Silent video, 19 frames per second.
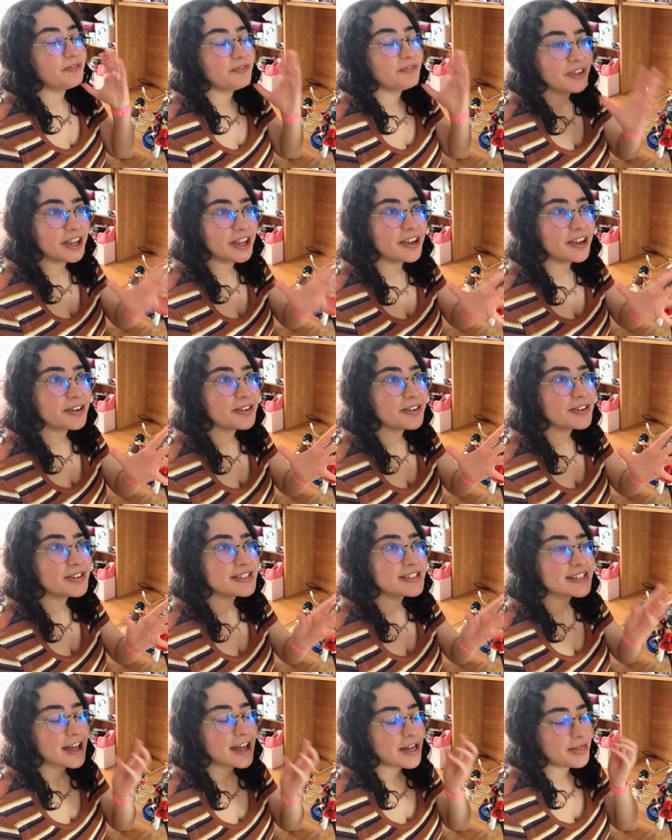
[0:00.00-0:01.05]

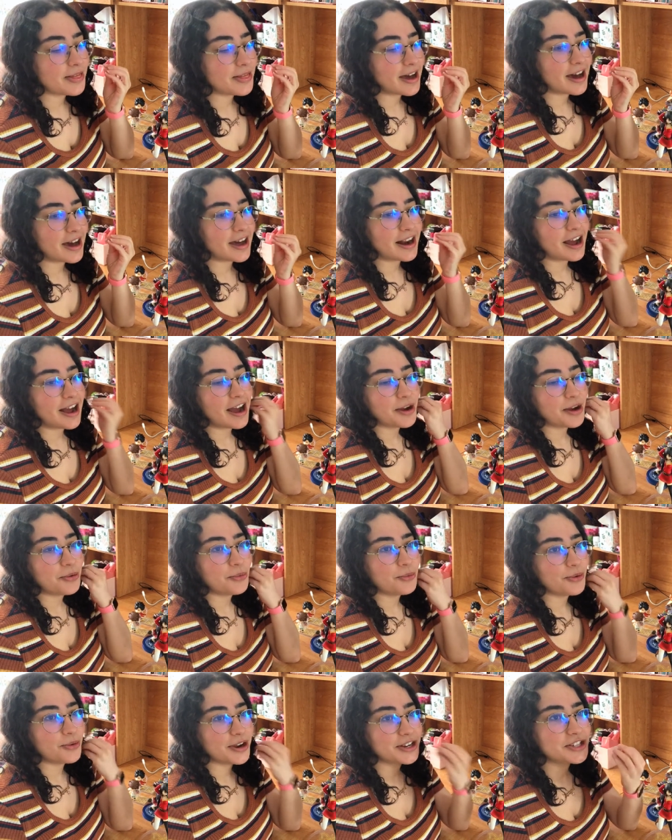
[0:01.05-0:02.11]
figures that I
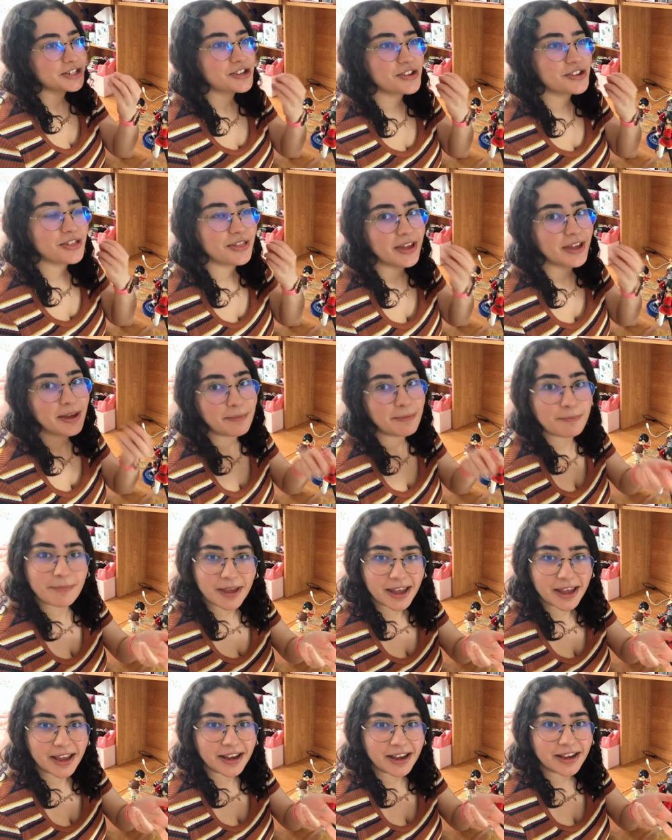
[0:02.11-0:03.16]
wish they
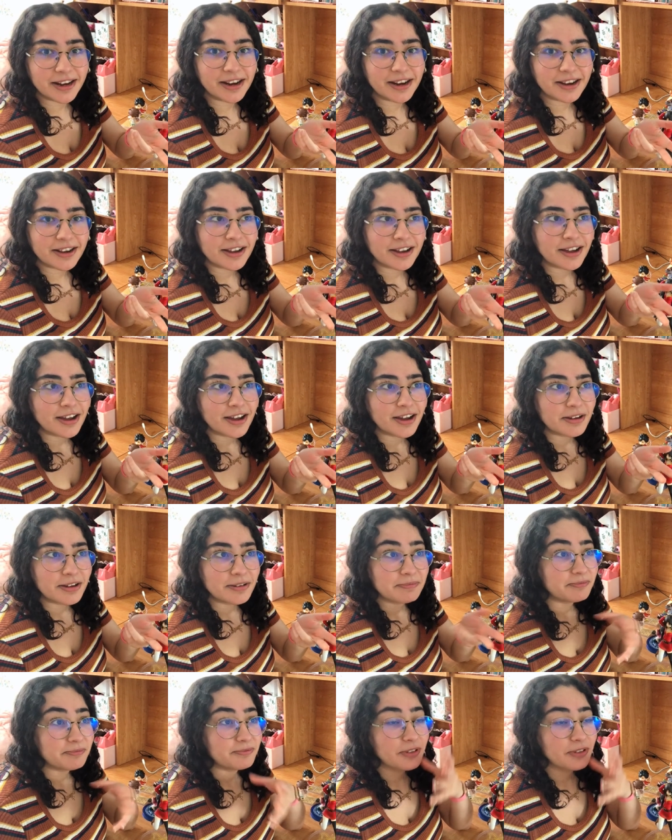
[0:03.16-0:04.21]
made
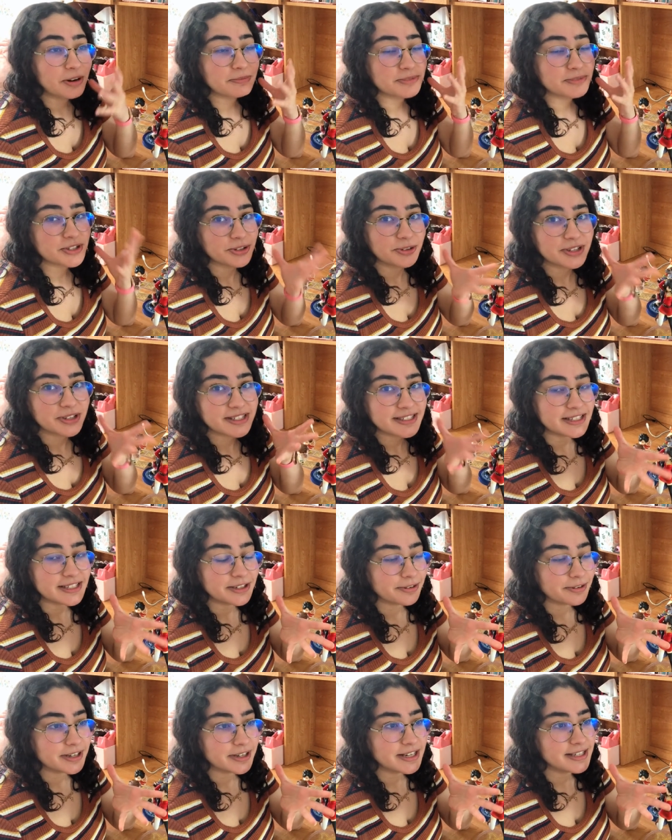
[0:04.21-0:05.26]
from certain
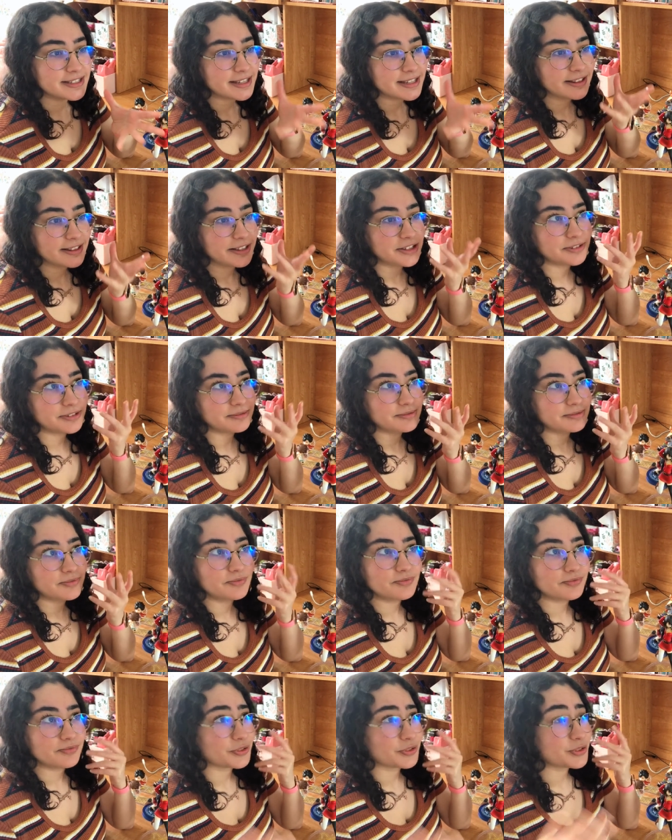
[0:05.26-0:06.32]
series that they
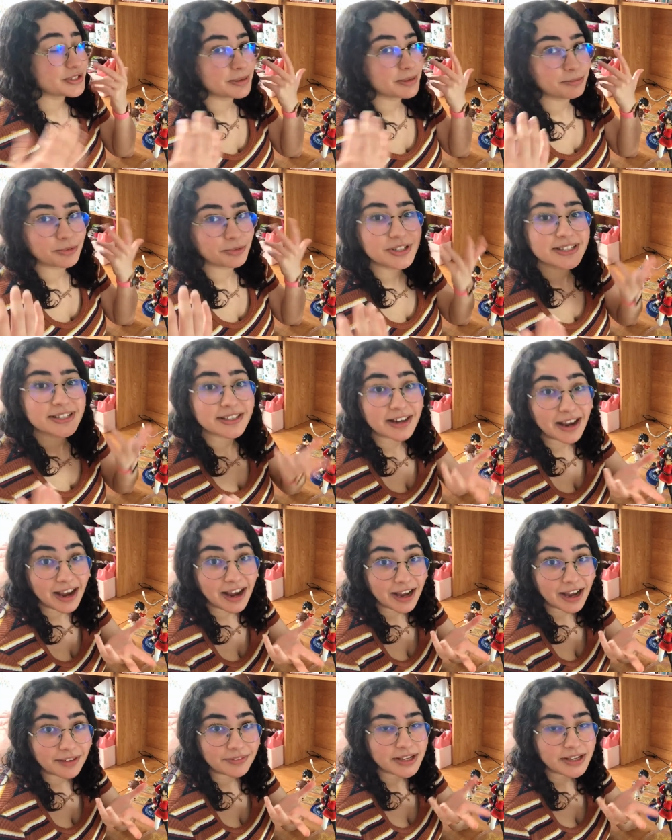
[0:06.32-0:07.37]
for some reason
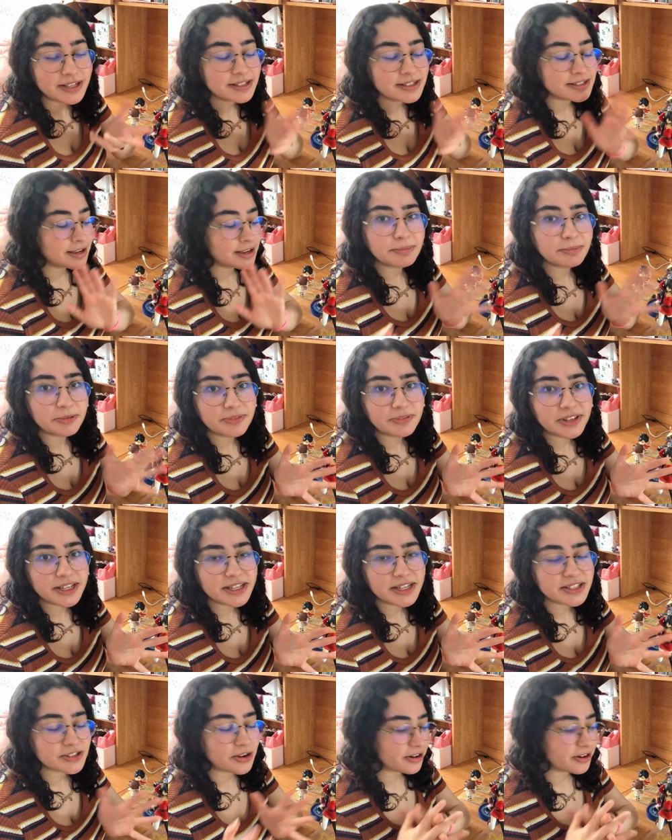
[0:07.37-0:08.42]
haven't. Some of
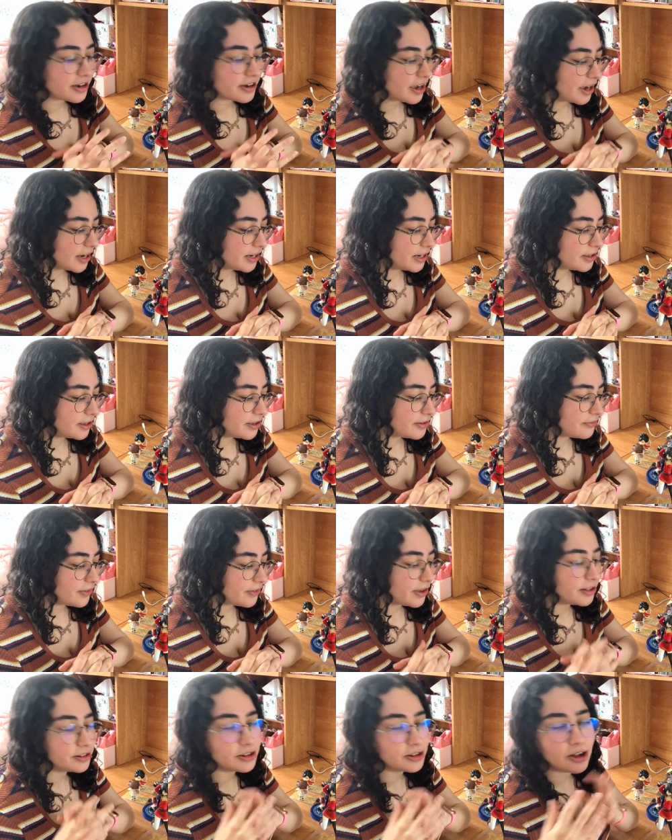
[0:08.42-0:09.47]
these are kind of
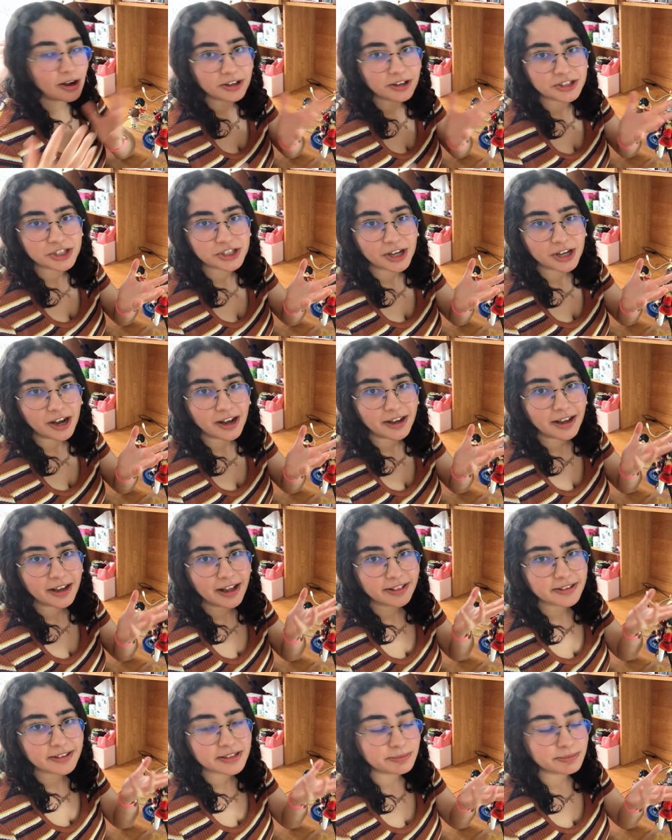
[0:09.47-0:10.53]
a long shot
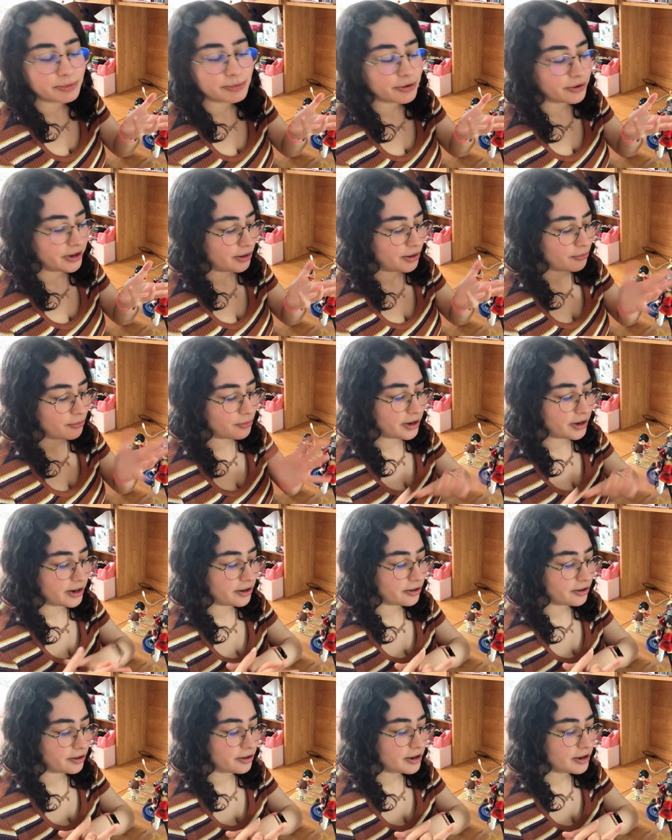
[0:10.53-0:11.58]
at this point
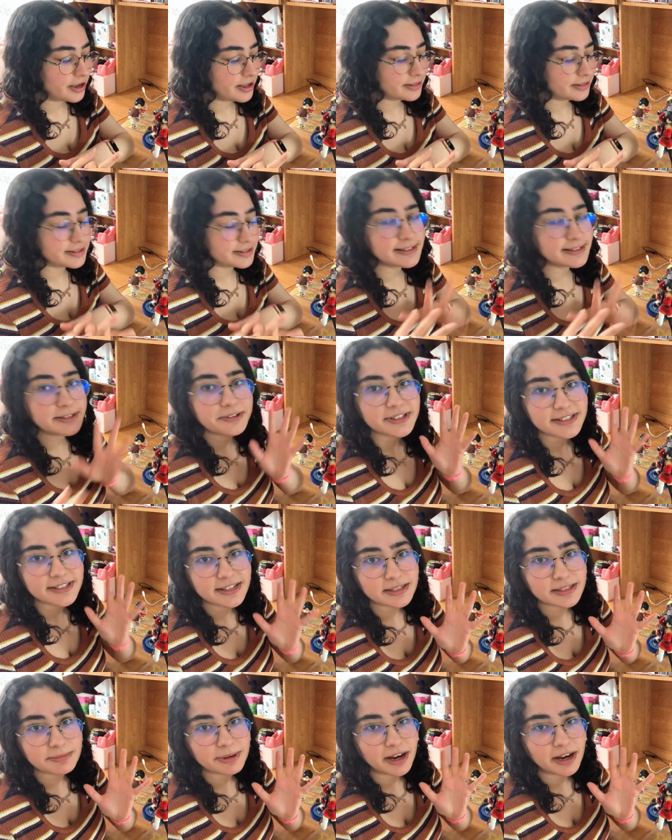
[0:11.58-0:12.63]
where the series
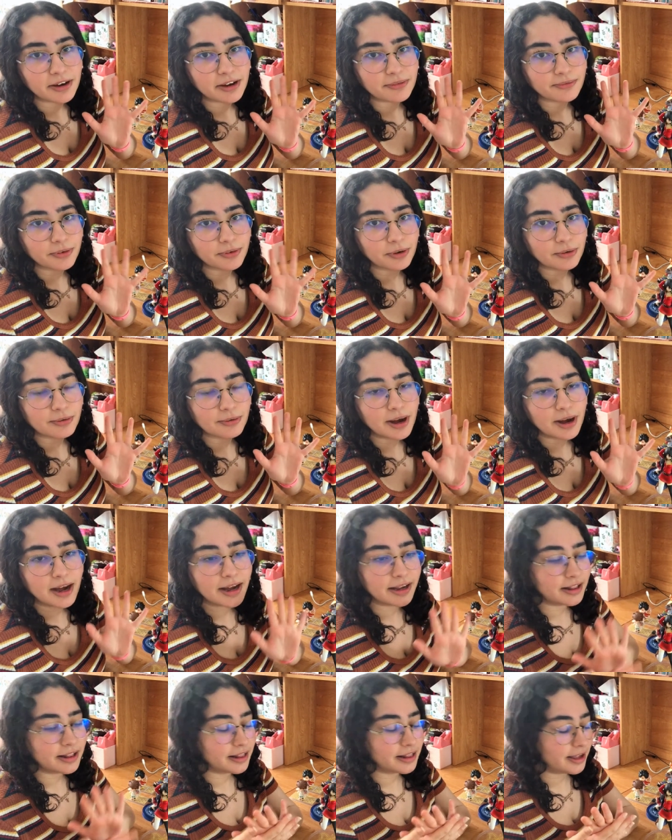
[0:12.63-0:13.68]
has been out for a
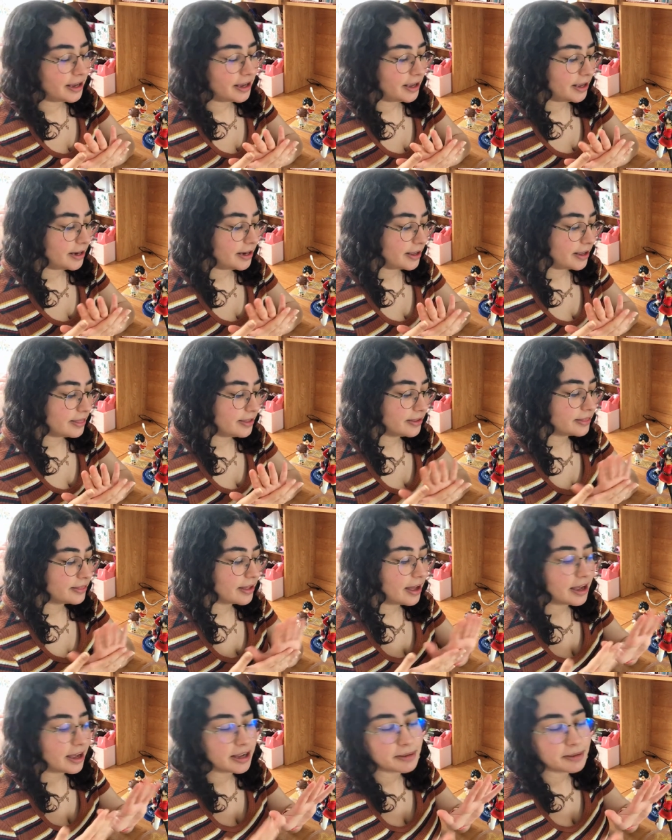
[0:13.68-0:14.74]
while and I think the
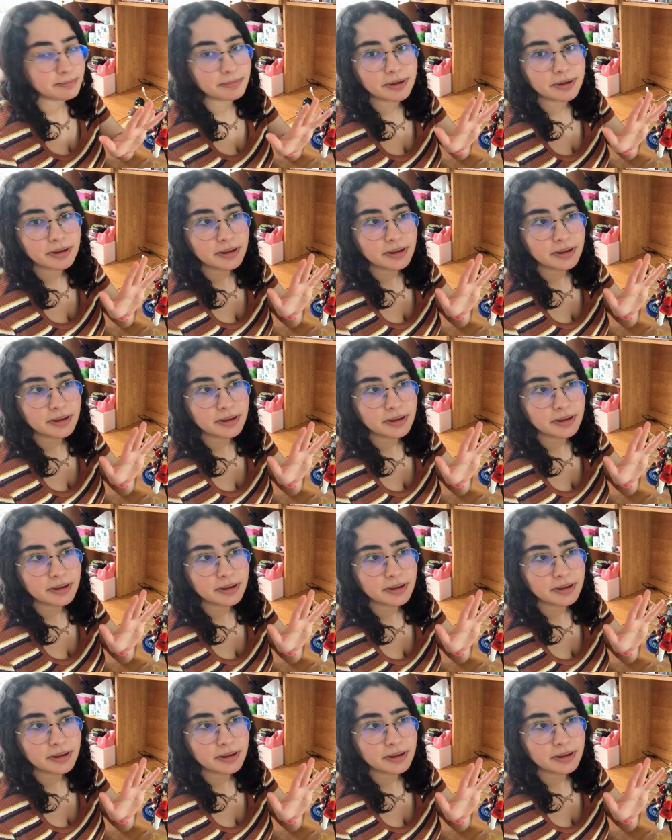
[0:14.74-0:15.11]
hype